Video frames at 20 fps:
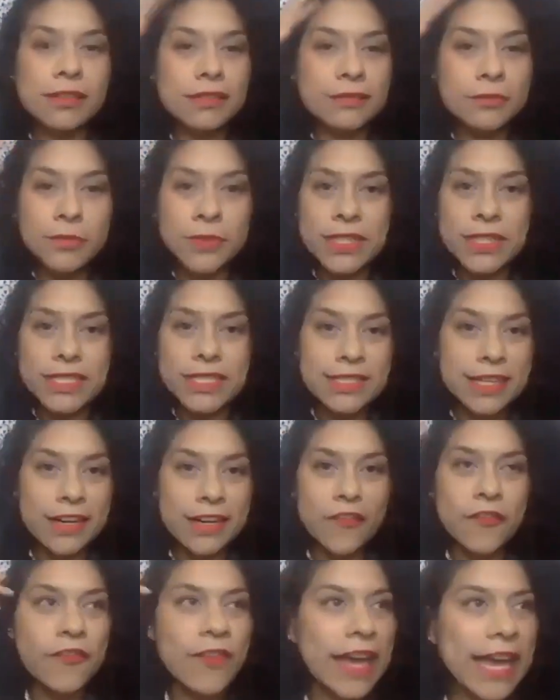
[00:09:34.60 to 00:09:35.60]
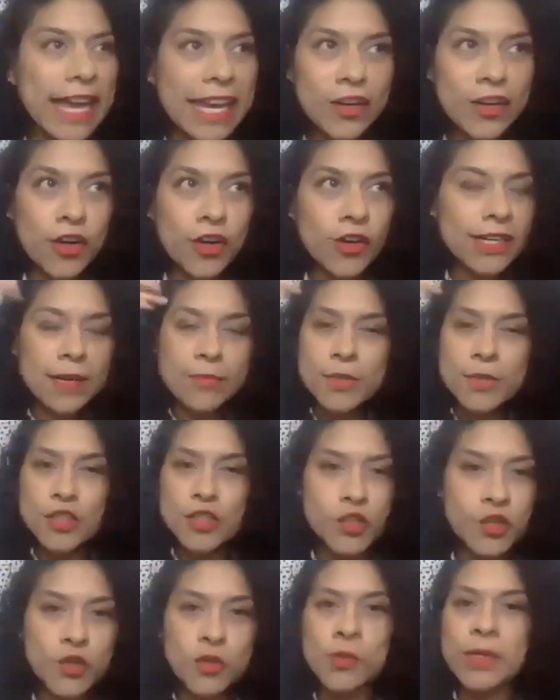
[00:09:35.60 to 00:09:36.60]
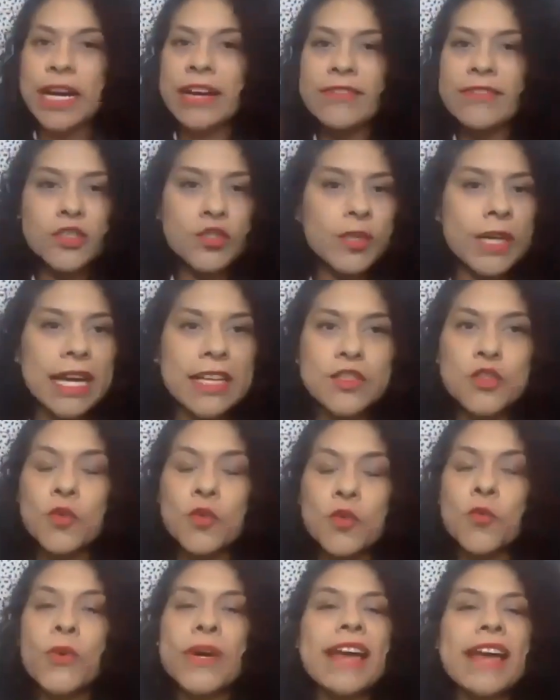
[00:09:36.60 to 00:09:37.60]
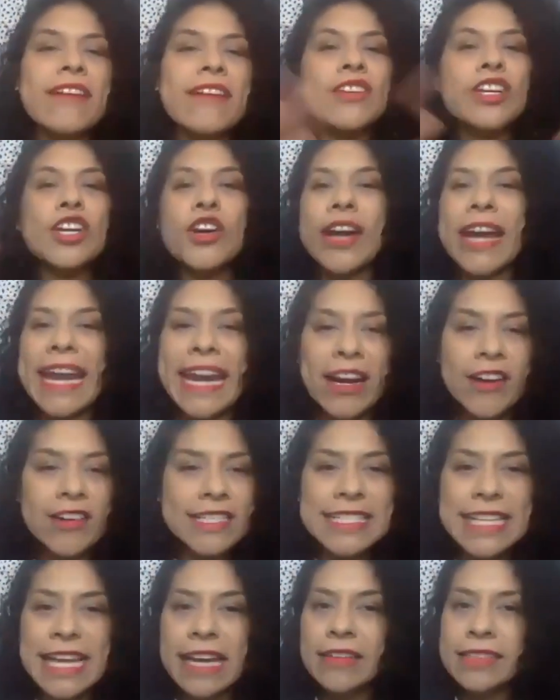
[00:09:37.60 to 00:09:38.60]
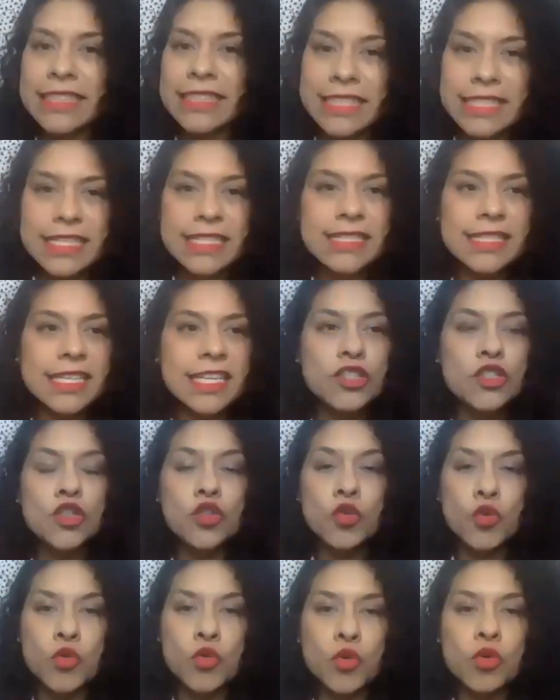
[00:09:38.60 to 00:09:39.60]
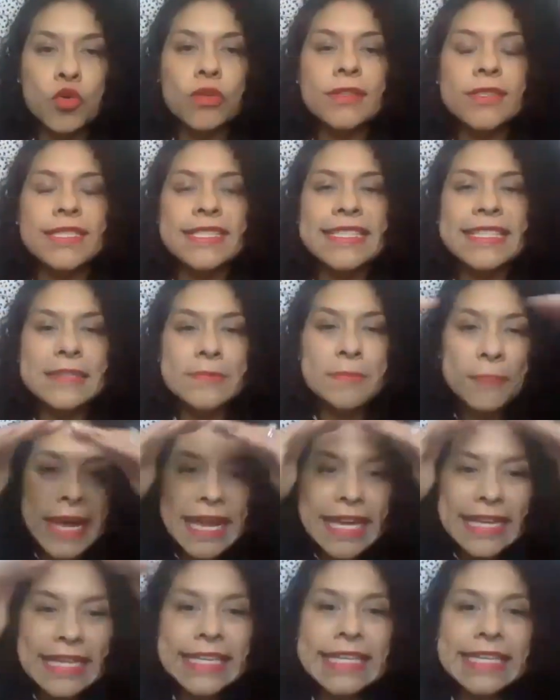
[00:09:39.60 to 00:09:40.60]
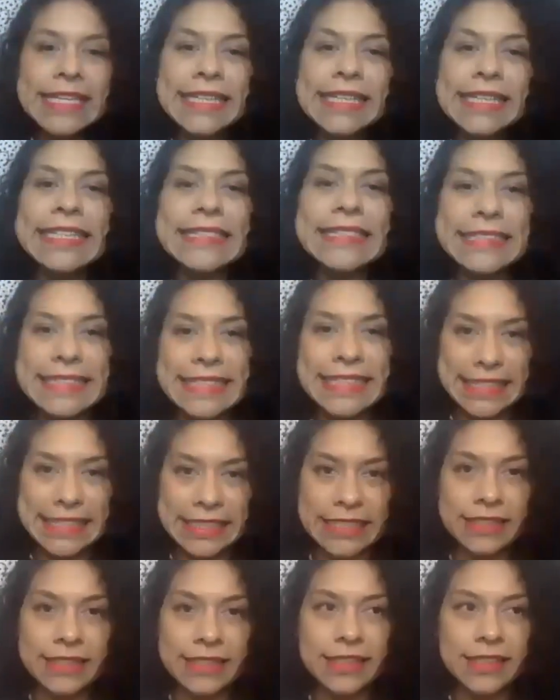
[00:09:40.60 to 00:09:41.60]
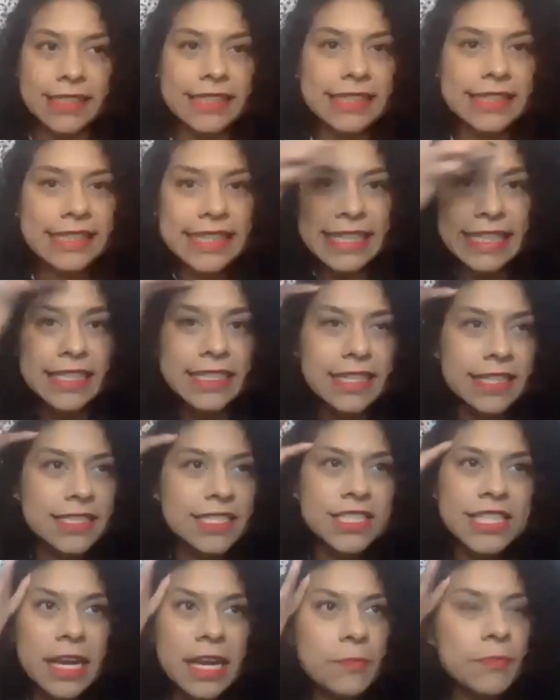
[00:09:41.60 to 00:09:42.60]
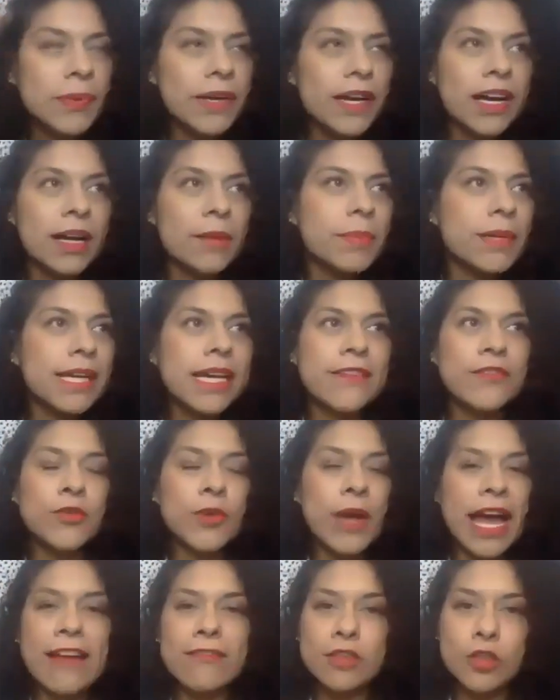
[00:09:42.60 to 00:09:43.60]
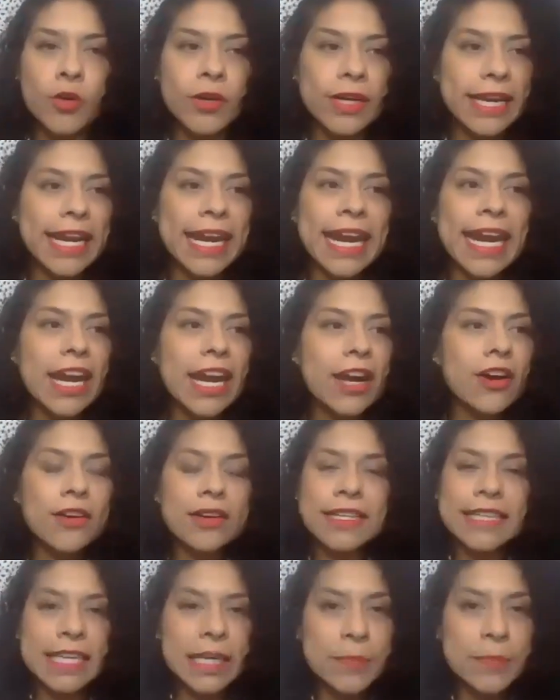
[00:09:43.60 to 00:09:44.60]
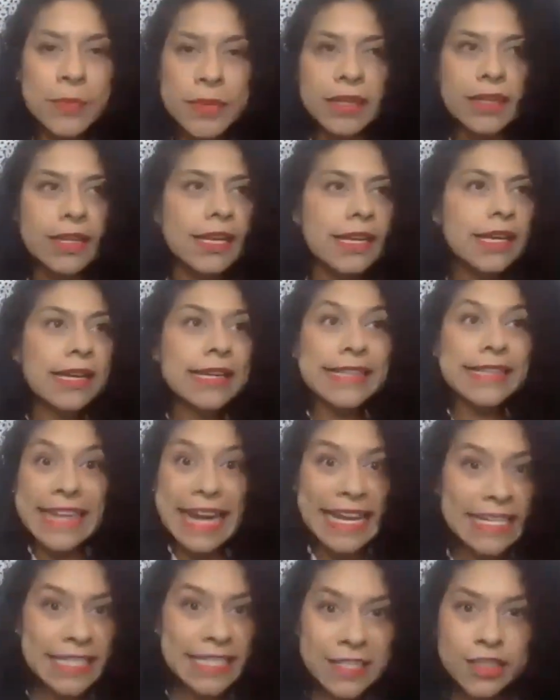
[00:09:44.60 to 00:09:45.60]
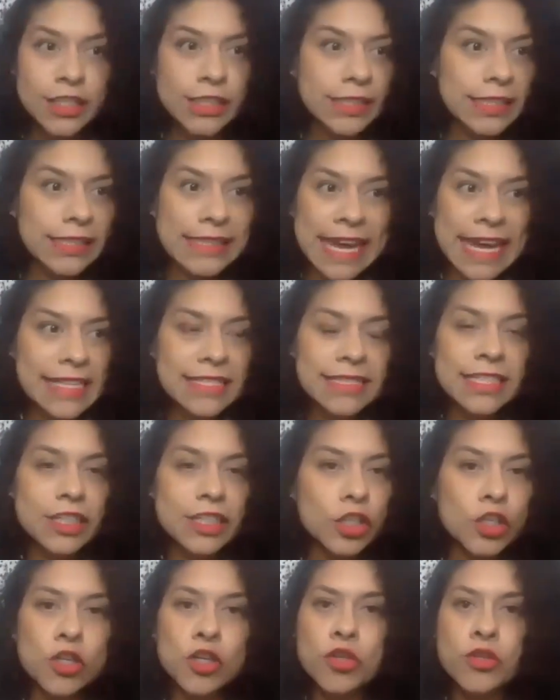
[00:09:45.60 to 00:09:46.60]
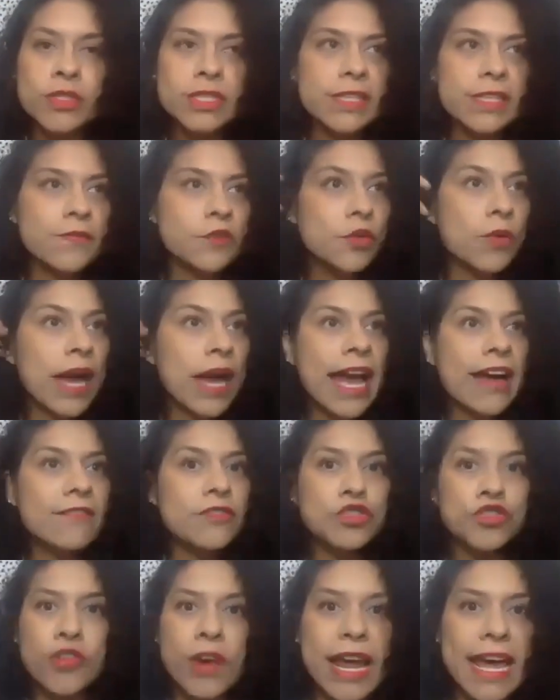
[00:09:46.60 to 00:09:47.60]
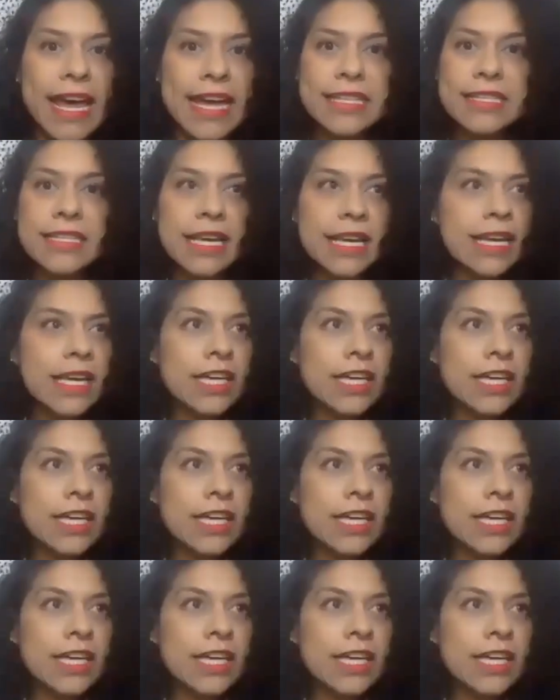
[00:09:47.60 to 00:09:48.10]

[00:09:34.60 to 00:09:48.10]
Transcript: what is it, a fade or number two, whatever you guys do, whatever your hairstyle is, it's cool. Just make it clean, a shape up. You have long hair, keep it nicely loose. If you have dreads,